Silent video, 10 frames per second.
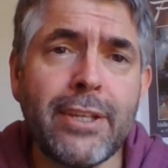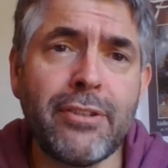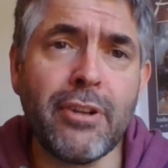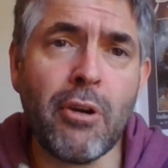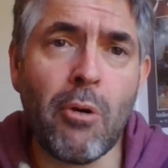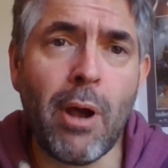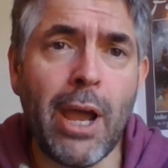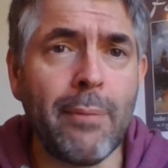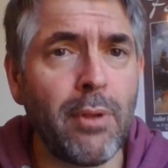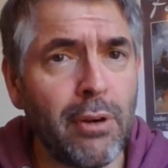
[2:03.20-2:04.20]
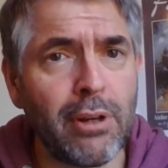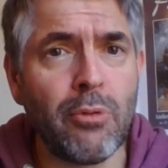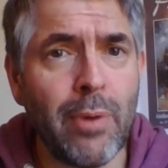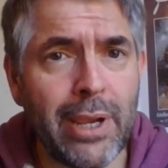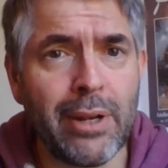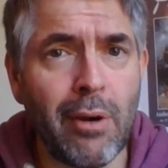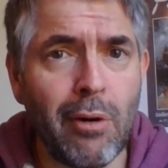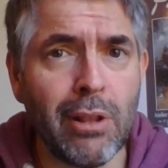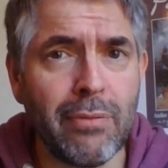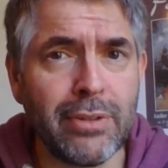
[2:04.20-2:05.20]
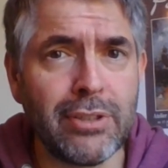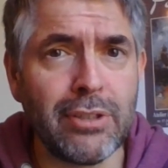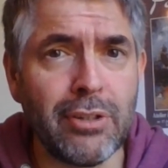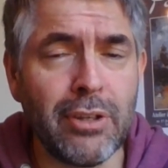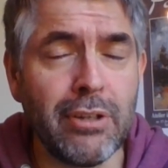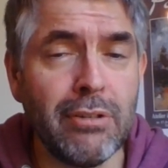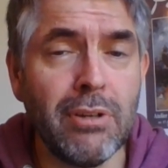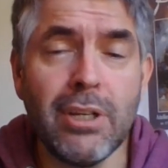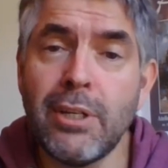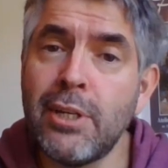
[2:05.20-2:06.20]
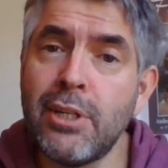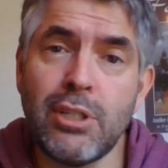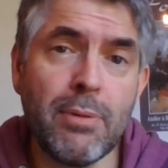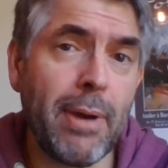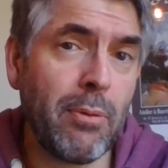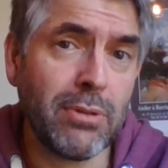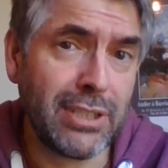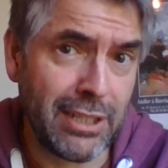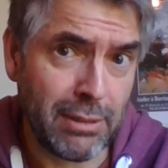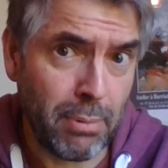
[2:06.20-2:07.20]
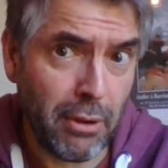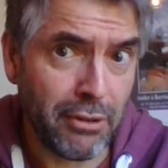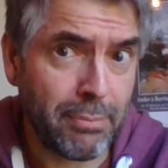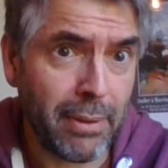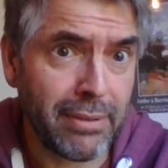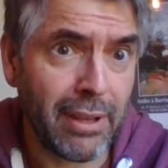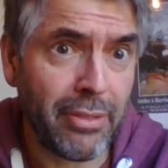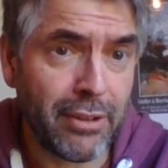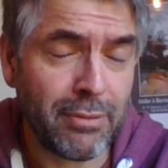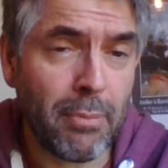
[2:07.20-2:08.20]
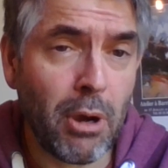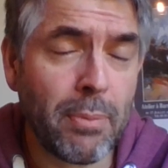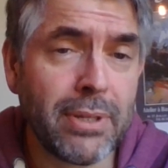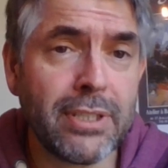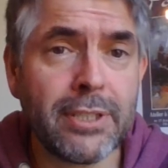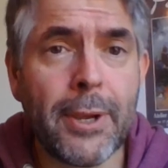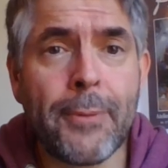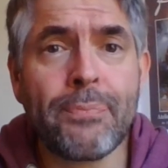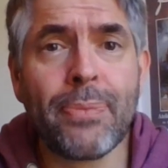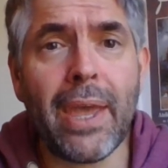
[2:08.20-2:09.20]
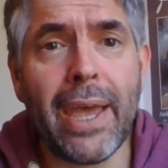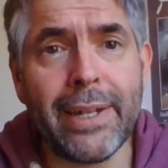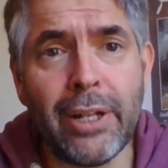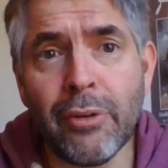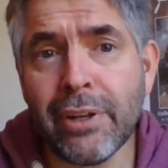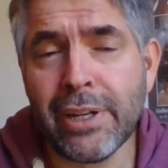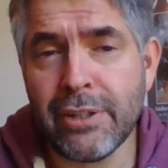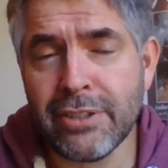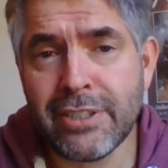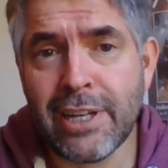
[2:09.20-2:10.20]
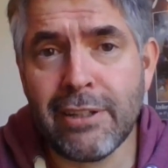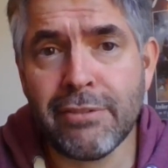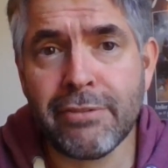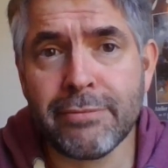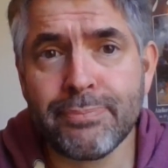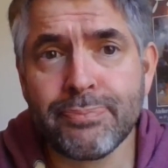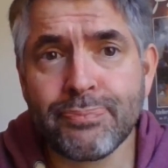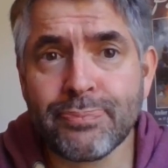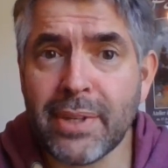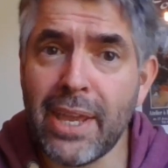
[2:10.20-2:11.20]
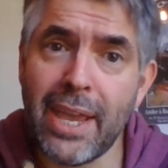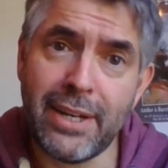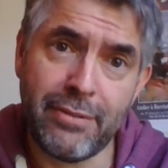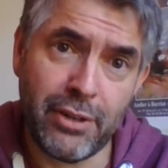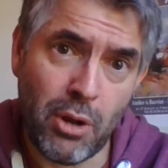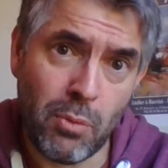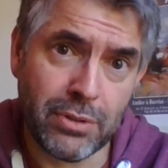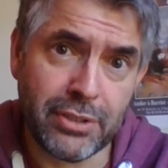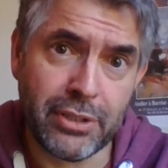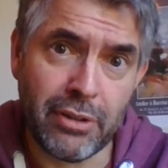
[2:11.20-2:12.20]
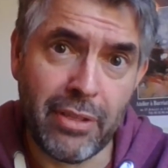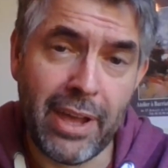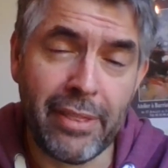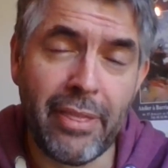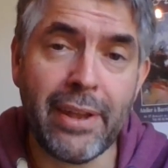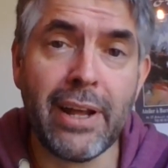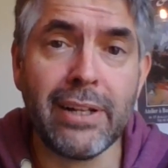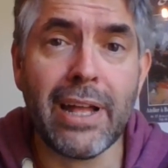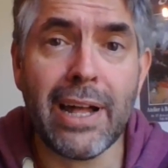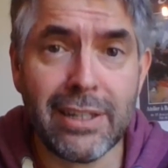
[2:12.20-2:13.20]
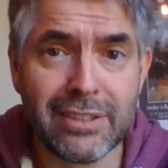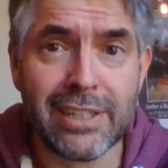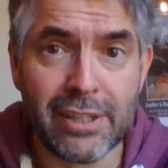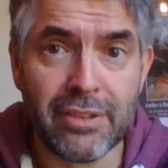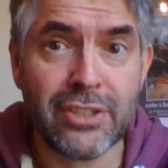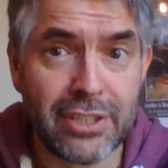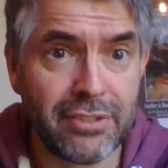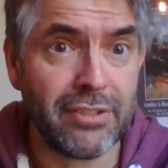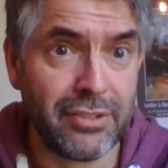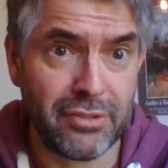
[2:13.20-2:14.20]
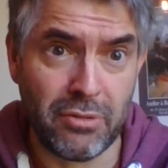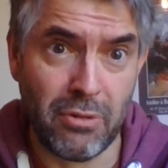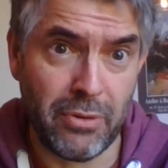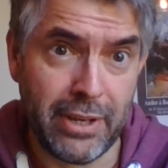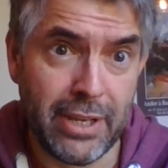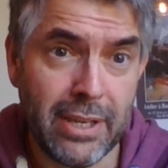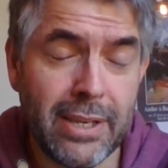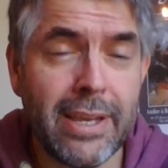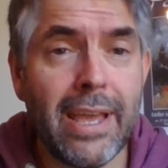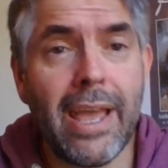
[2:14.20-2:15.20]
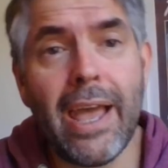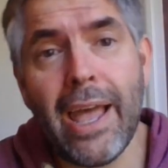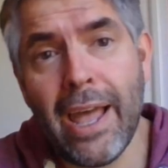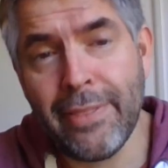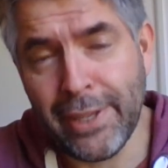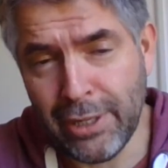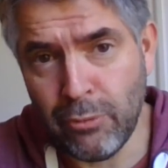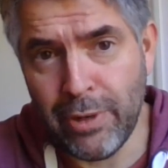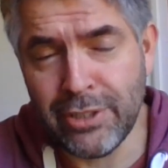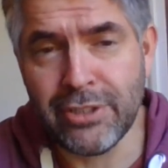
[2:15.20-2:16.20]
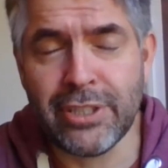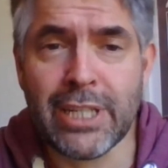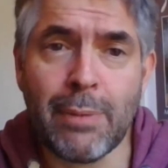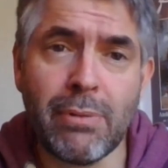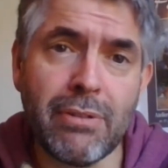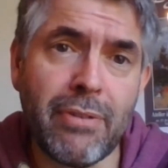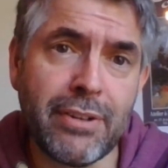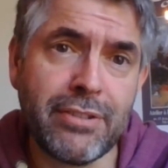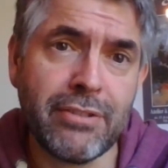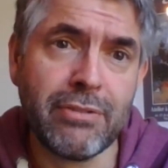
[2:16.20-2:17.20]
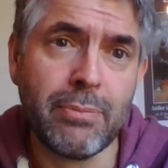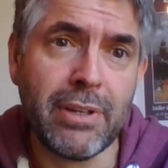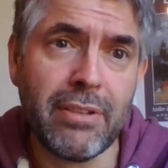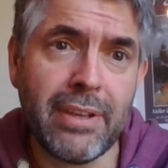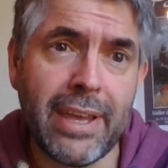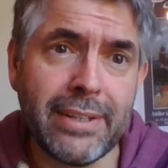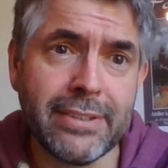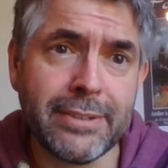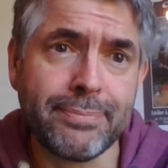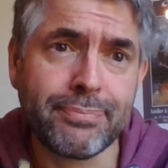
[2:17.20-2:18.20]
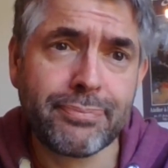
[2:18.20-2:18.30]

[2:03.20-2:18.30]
So I'm not going to read all of it to you. You might want to hit the pause button at this moment and look at it yourself. And if you don't want to do that, then I'll tell you the gist of the story, and then I'll read just a couple of verses from near the end.